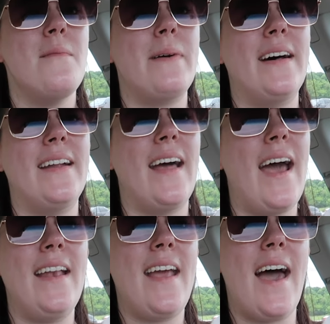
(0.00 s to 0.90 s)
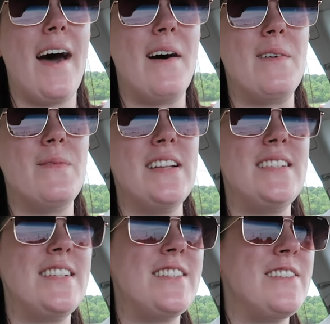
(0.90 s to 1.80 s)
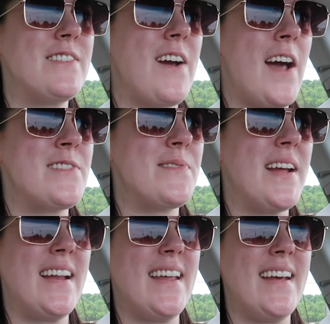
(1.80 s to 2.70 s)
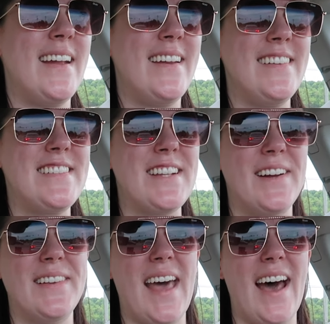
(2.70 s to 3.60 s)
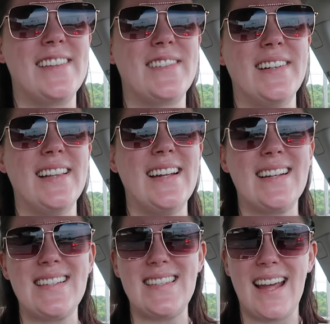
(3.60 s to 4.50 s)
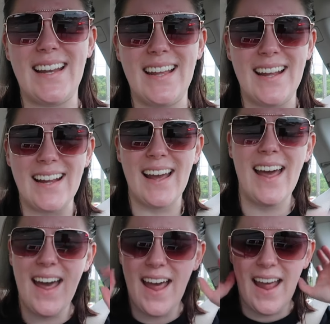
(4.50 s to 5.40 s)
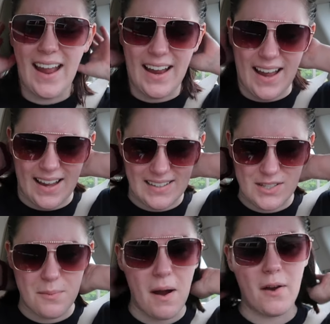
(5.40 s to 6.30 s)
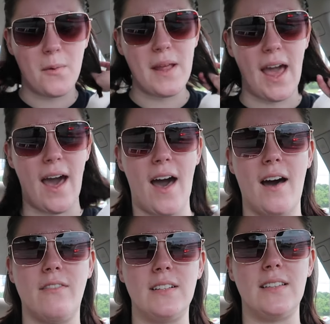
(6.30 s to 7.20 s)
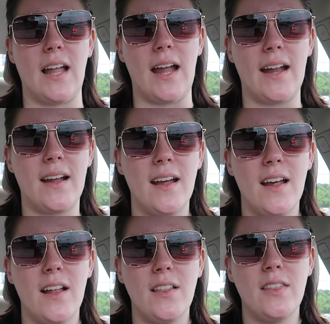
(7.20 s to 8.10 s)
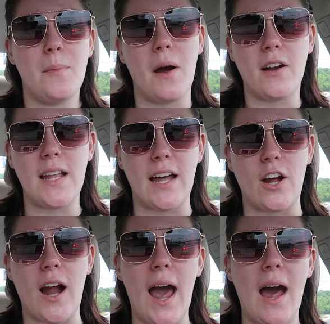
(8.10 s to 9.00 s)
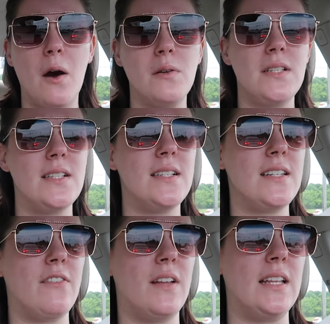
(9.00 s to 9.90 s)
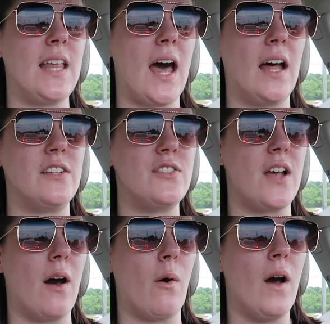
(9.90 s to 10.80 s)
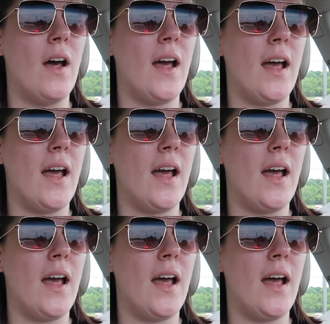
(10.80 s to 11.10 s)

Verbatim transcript: But anyhow, my sister's graduated, so that's really exciting. And tomorrow we have like the party at our house and stuff like that, so